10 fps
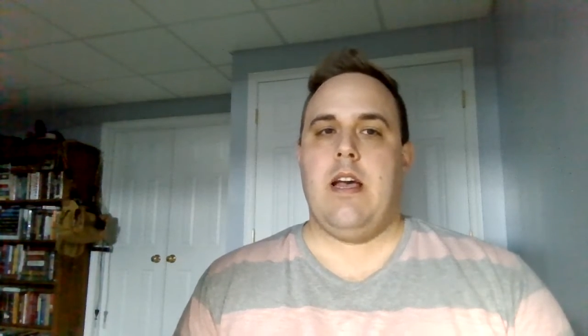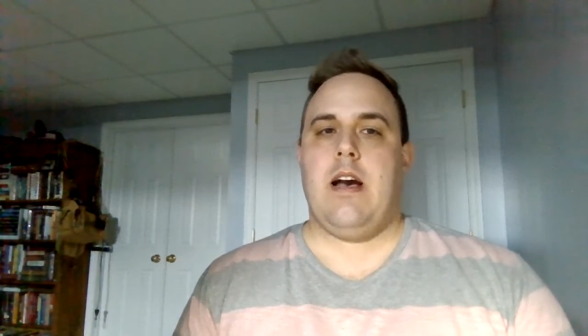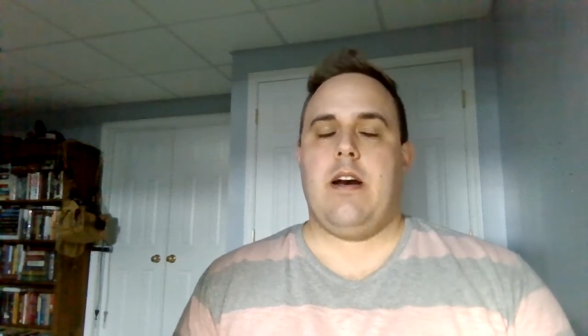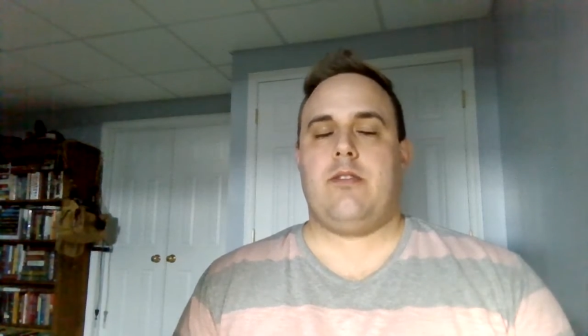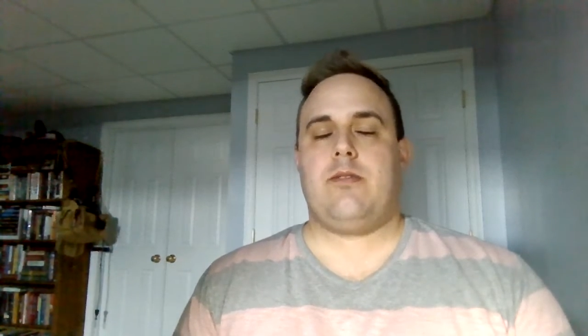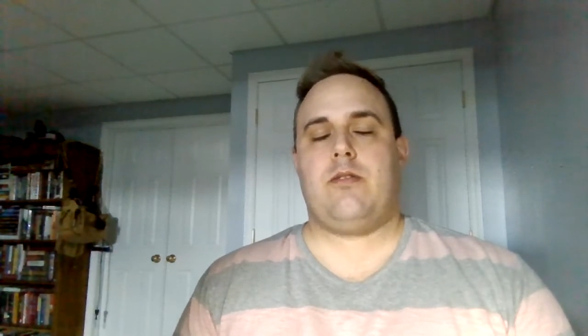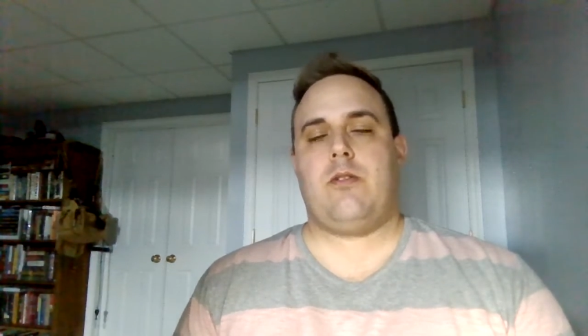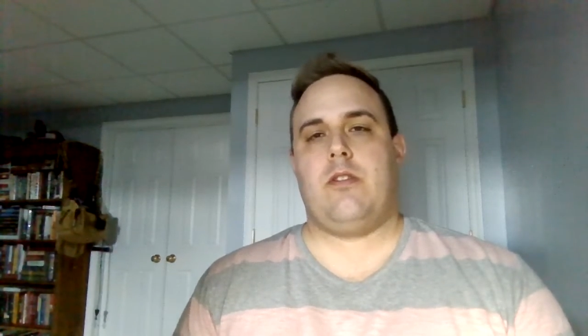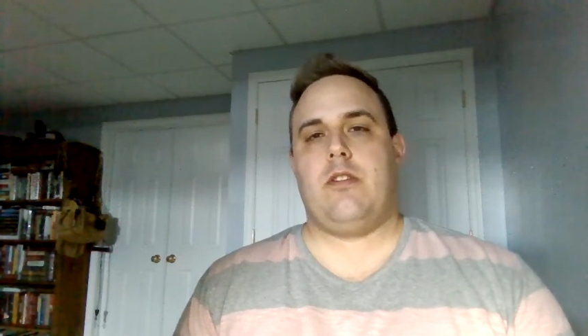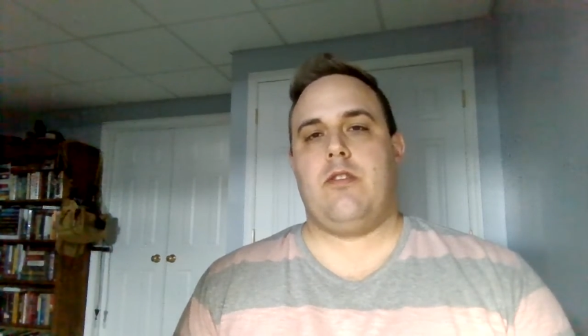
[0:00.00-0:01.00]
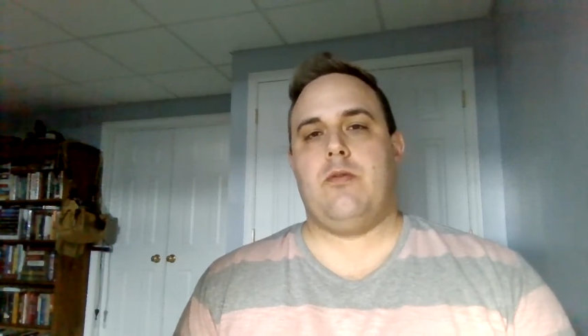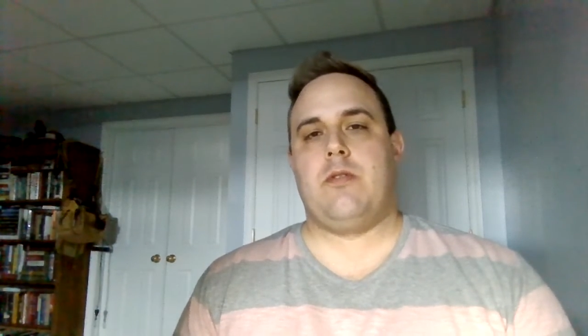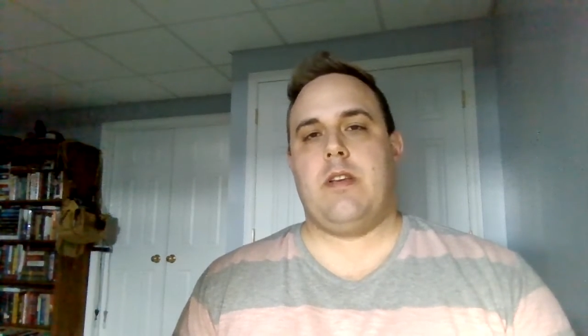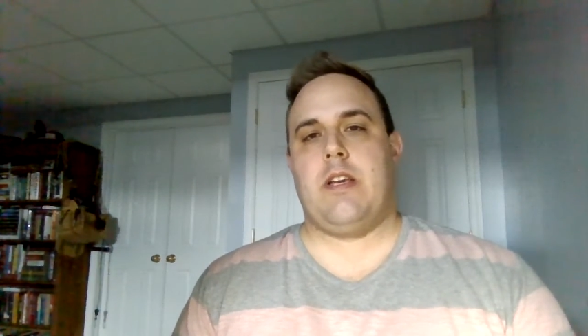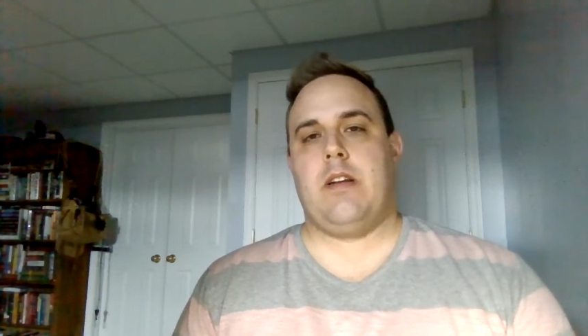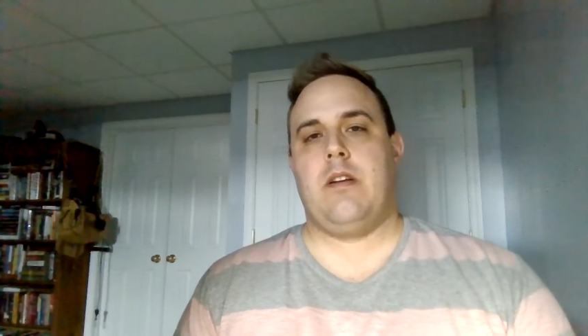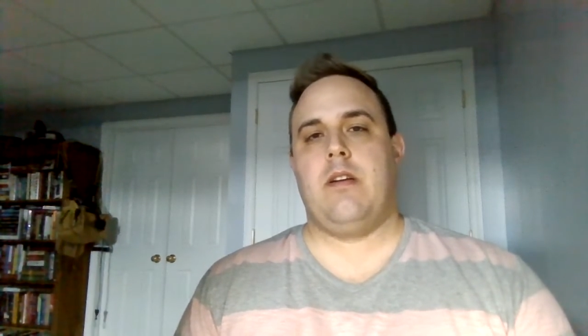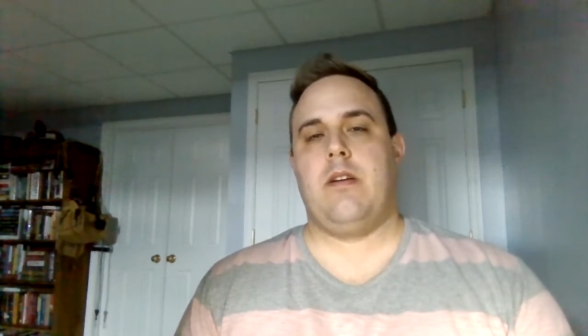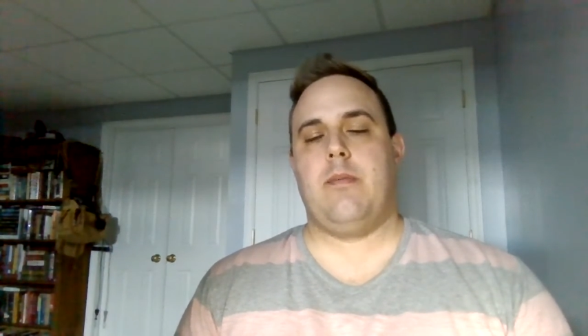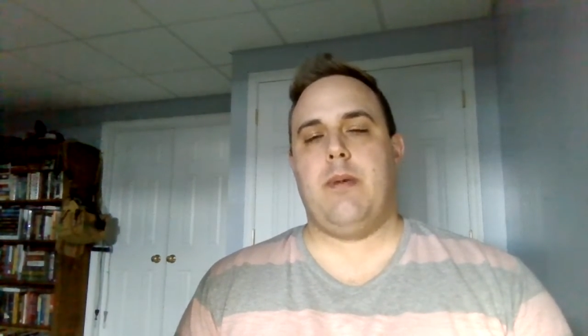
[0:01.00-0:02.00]
I also started using
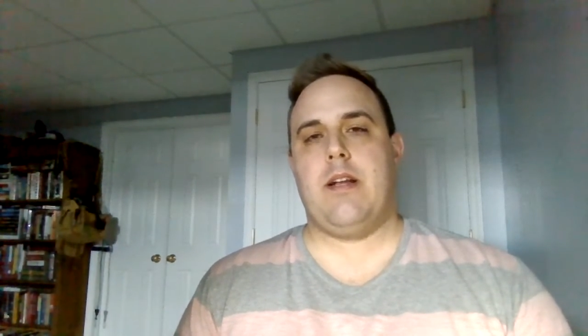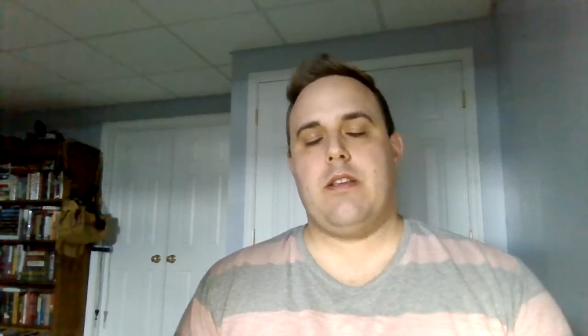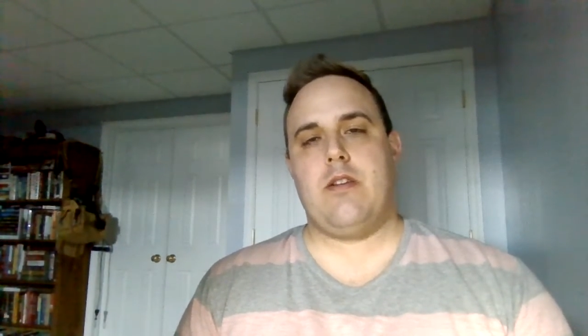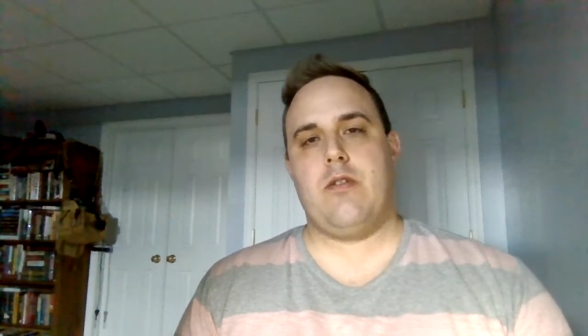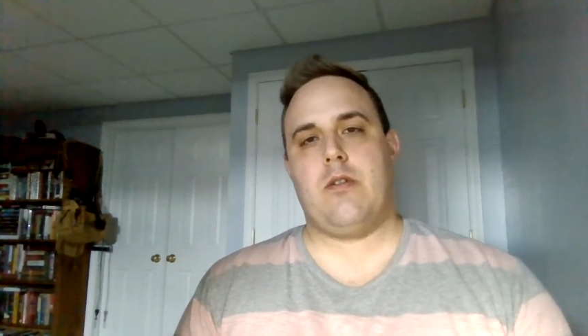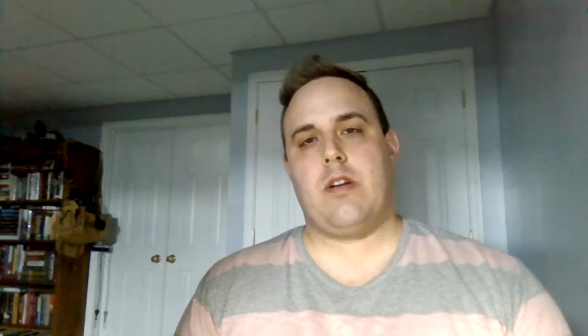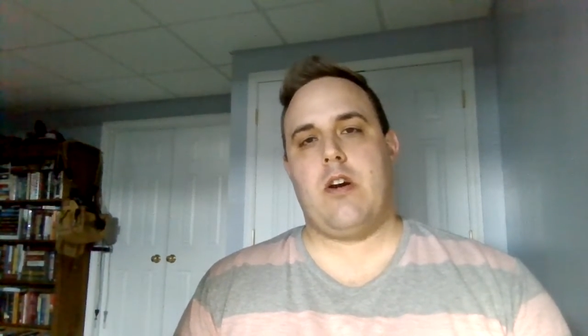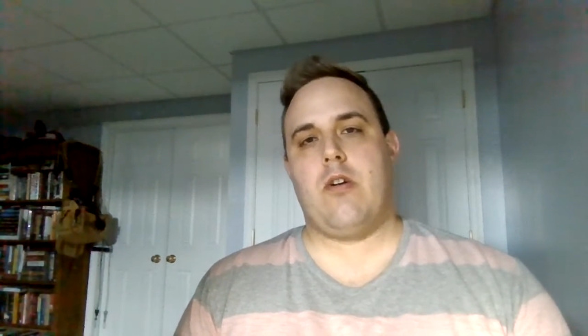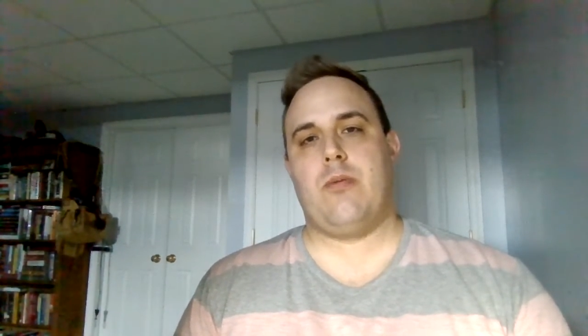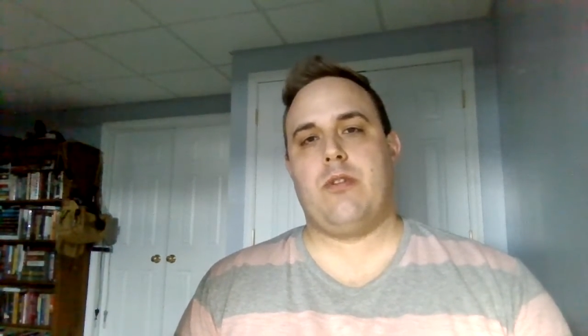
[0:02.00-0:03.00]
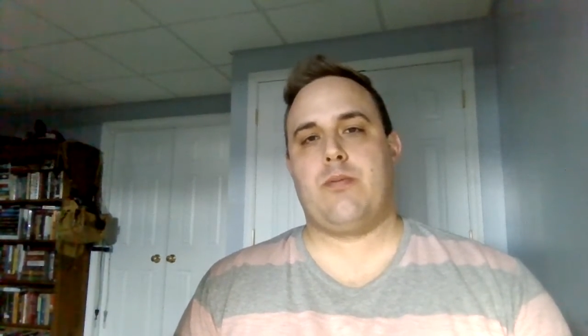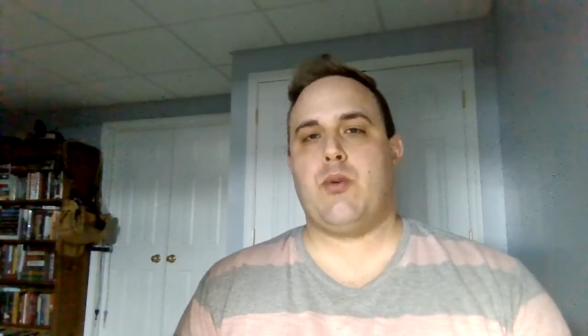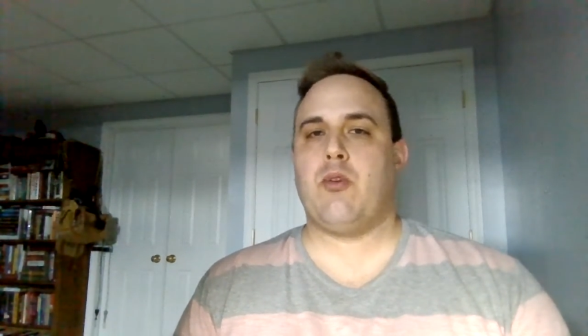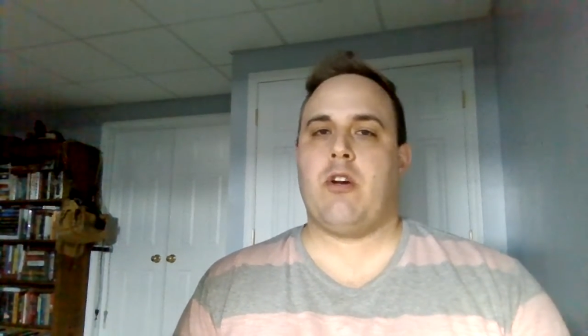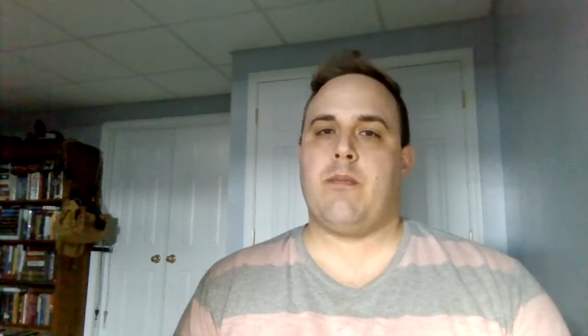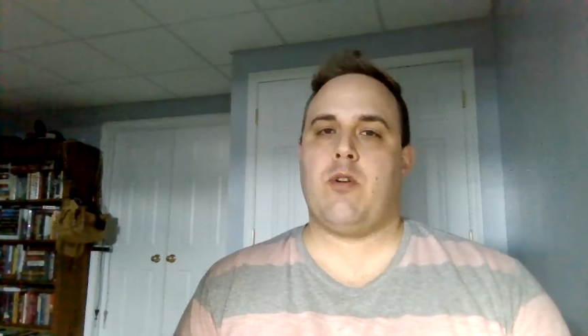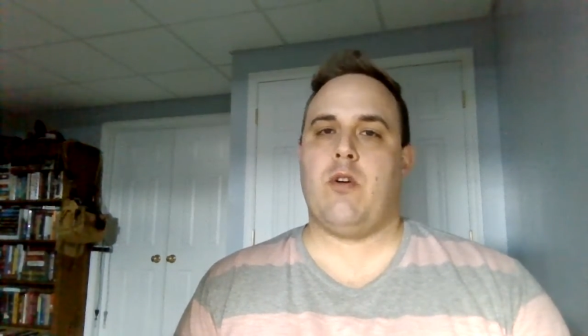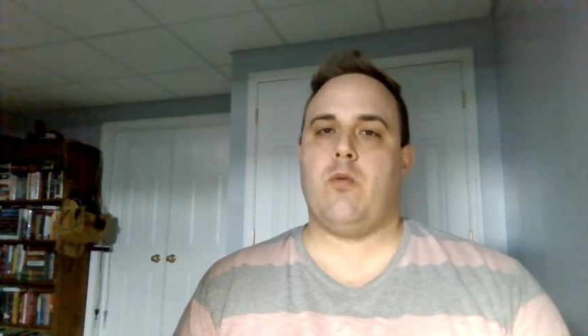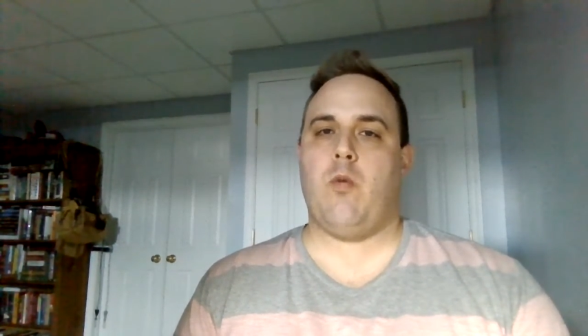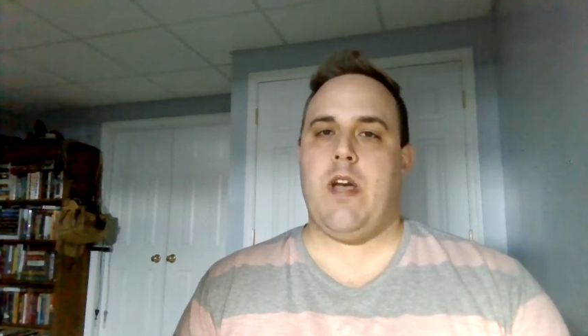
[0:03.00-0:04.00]
about a year ago this program
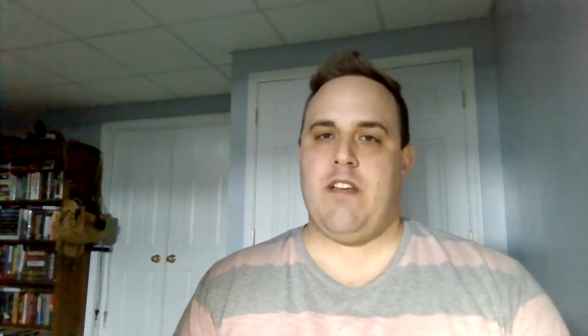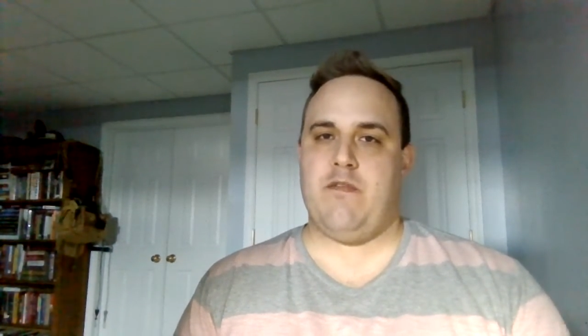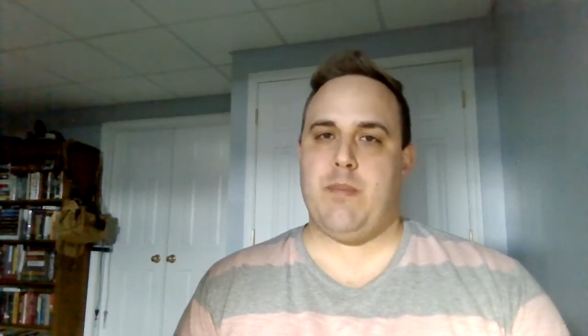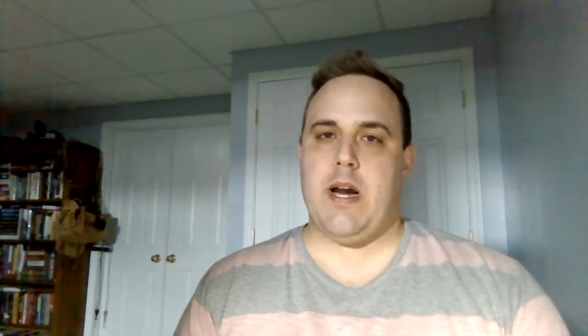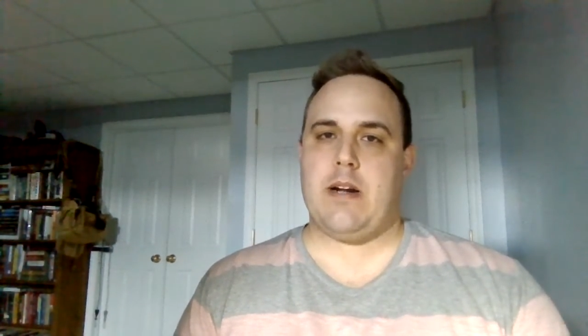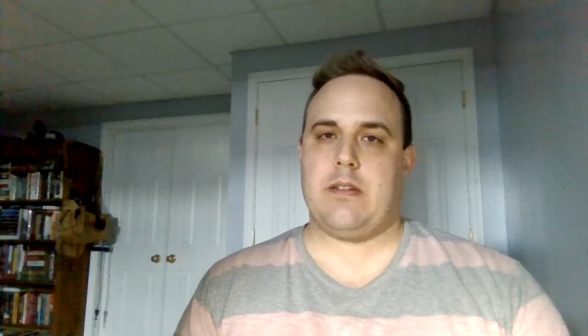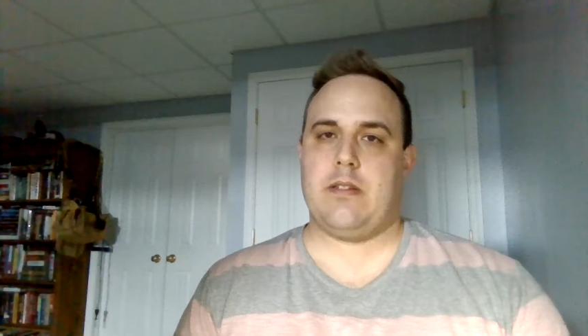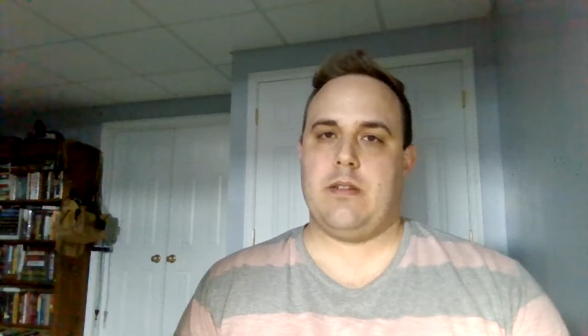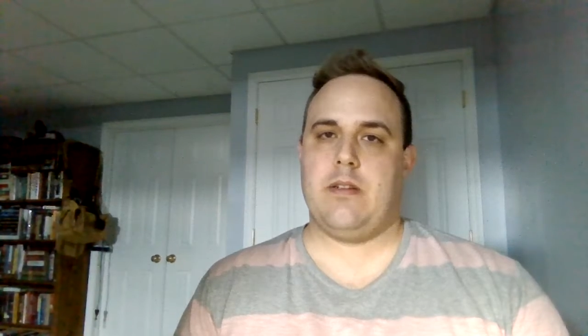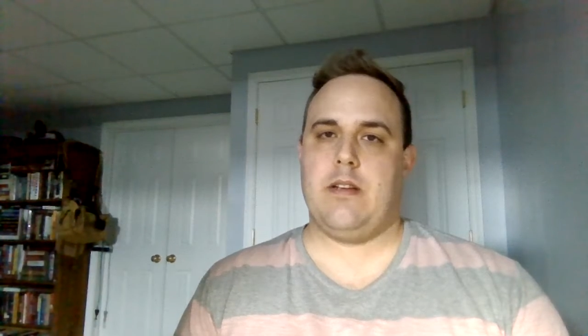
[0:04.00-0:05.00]
called Wavebox.